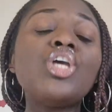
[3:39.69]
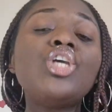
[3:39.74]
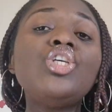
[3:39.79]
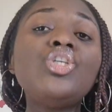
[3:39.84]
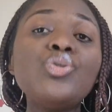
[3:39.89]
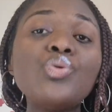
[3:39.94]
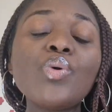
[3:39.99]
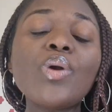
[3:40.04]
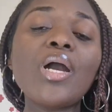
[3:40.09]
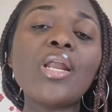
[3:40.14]

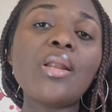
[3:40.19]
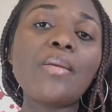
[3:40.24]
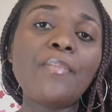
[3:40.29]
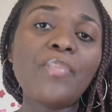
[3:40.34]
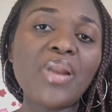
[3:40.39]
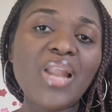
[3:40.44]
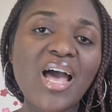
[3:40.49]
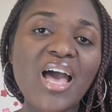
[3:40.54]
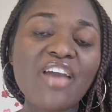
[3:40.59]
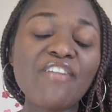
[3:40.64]
you can
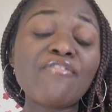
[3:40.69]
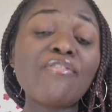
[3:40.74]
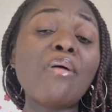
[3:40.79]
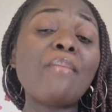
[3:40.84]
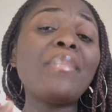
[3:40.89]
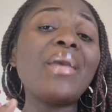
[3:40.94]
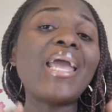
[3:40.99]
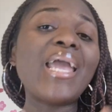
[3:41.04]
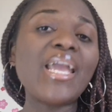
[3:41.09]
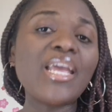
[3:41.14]
apply
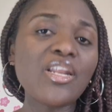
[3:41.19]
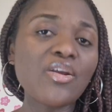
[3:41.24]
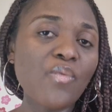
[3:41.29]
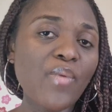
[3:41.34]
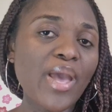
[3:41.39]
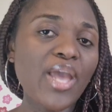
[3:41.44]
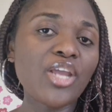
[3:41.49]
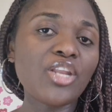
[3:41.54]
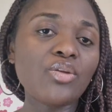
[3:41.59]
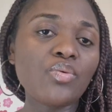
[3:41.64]
from
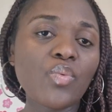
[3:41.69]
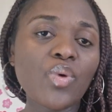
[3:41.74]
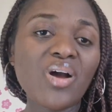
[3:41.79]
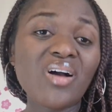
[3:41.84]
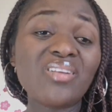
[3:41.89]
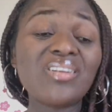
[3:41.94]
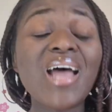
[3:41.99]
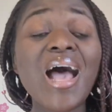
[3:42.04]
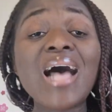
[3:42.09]
anywhere in the world